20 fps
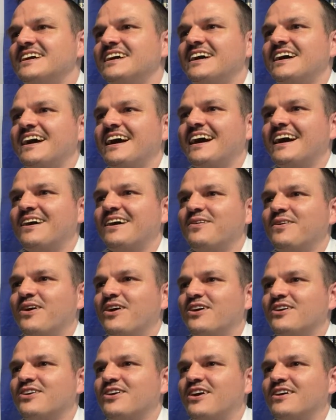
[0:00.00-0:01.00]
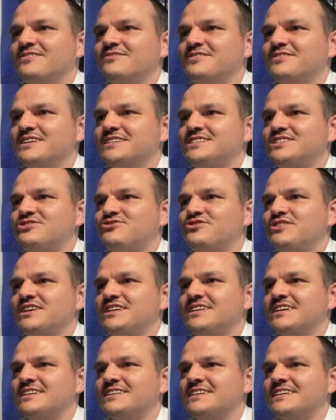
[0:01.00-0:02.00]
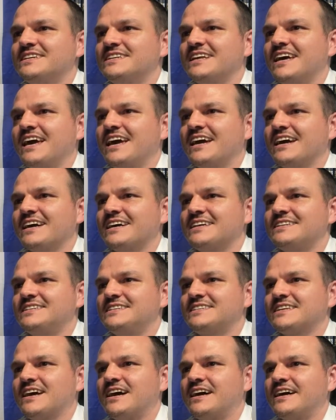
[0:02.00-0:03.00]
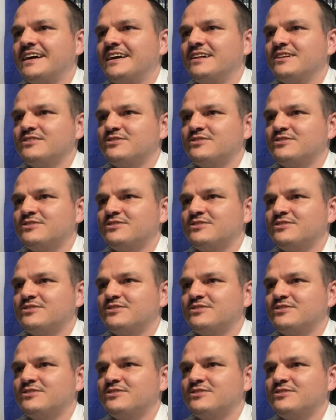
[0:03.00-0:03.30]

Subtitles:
How are converts treated in Eretz Israel?